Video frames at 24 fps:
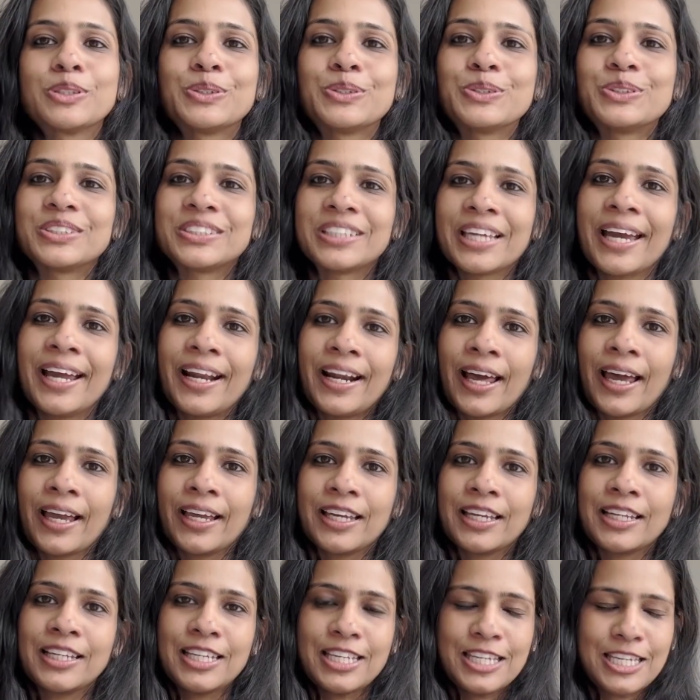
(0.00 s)
whose head I
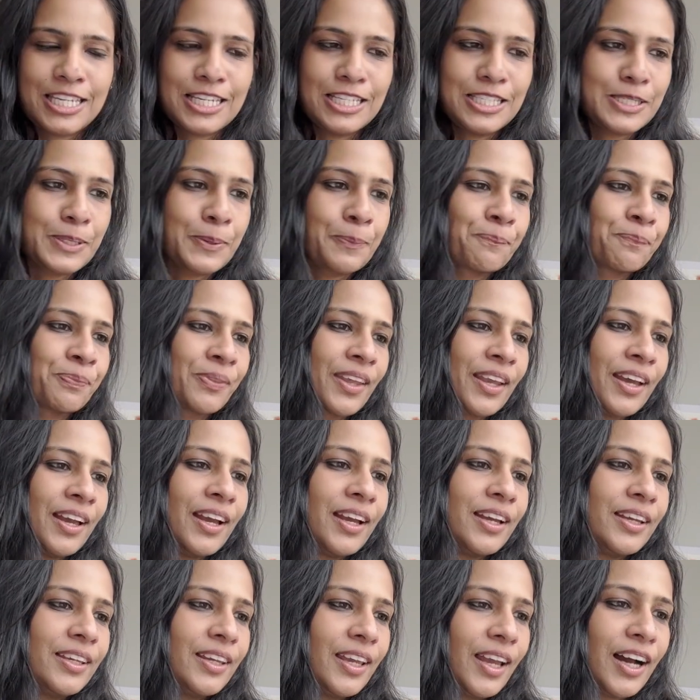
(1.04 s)
can eat.
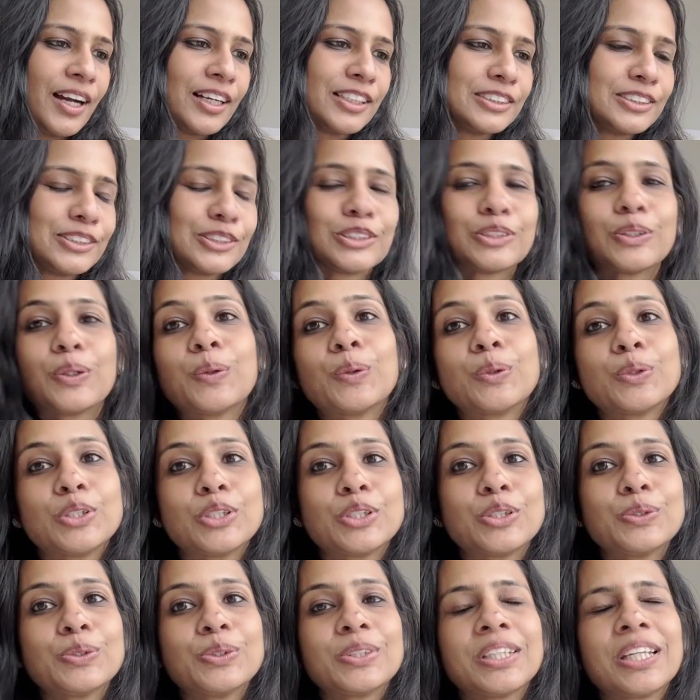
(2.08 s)
Yeah, so the
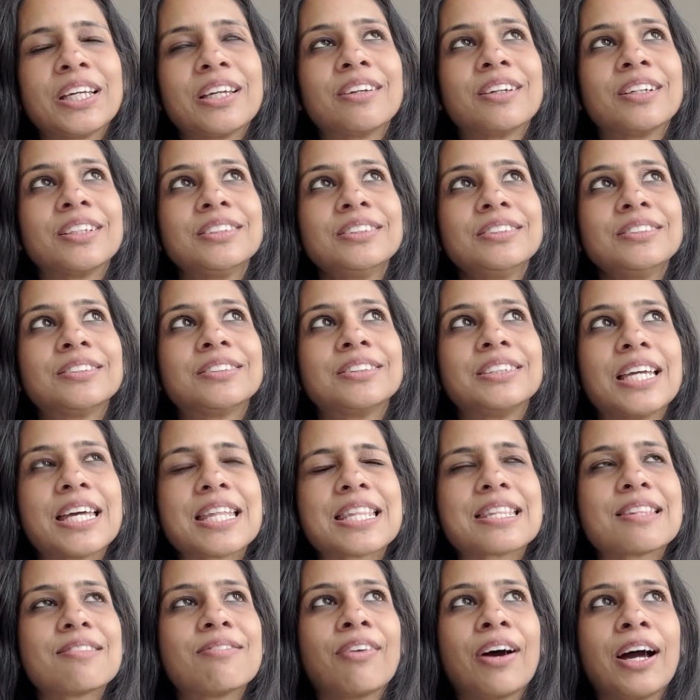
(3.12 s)
2 things,
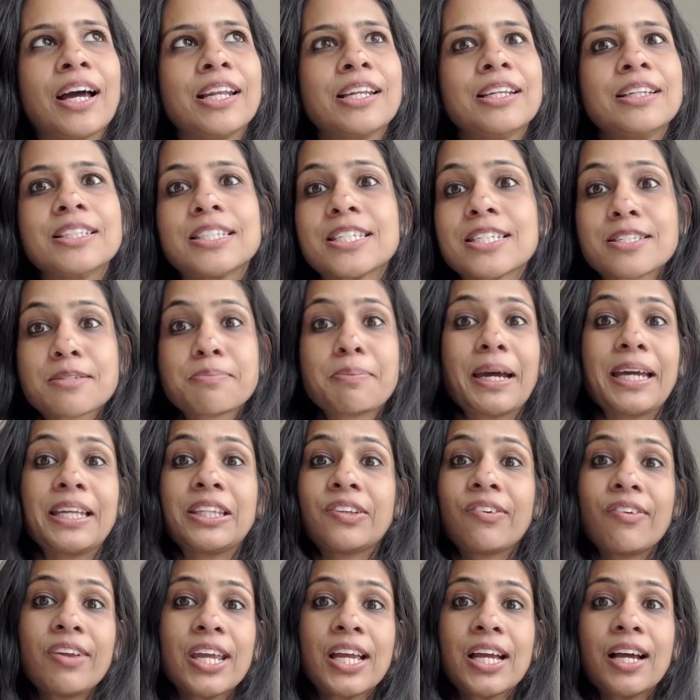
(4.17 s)
yes, one, just buy
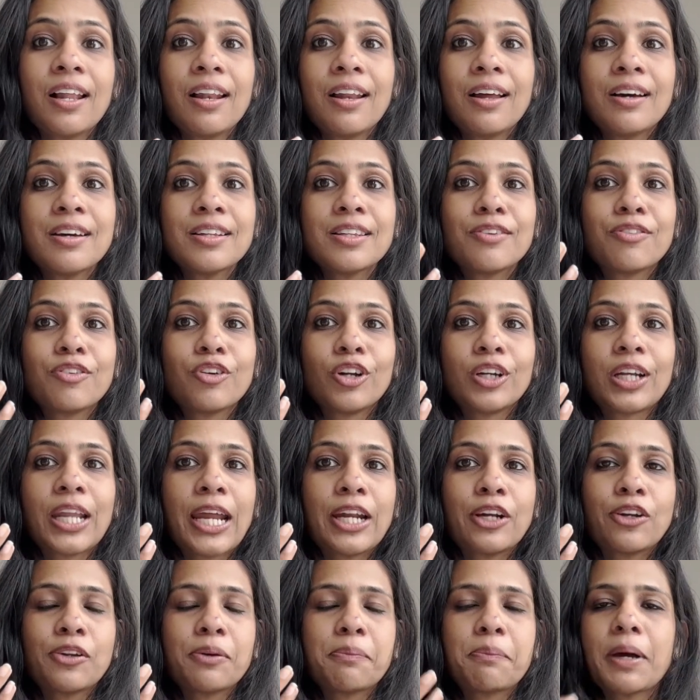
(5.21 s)
3 colors if you're
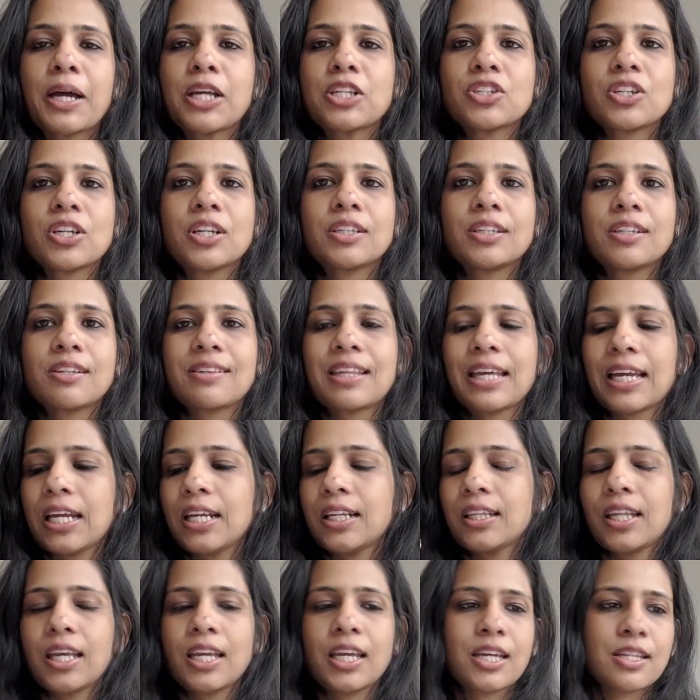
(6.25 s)
tight on budget. The second
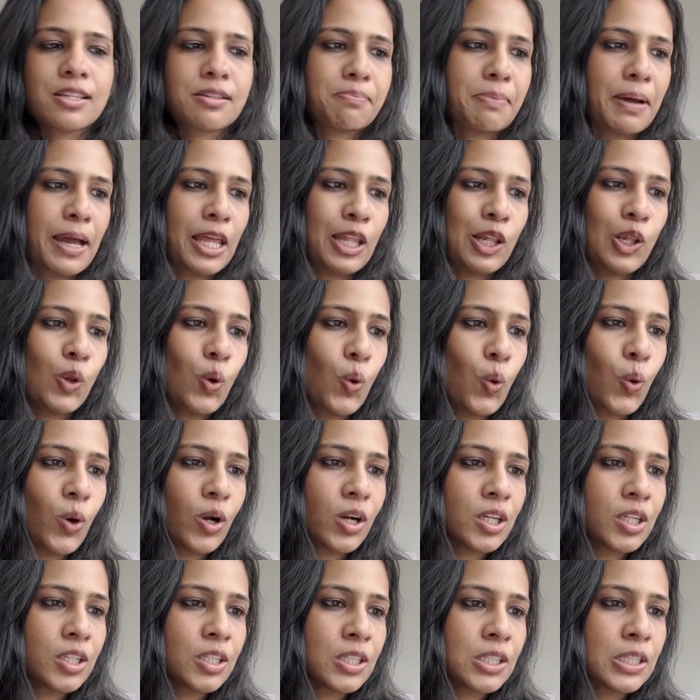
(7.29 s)
thing is buy
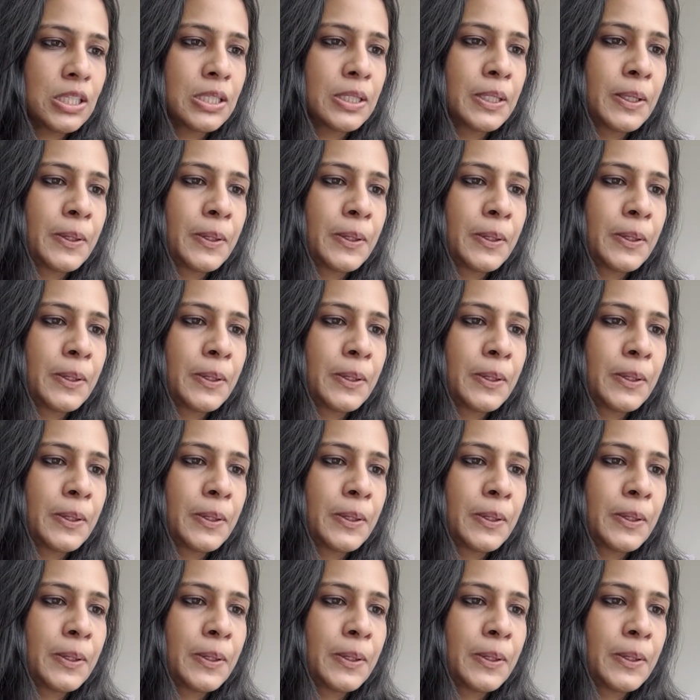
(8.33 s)
local.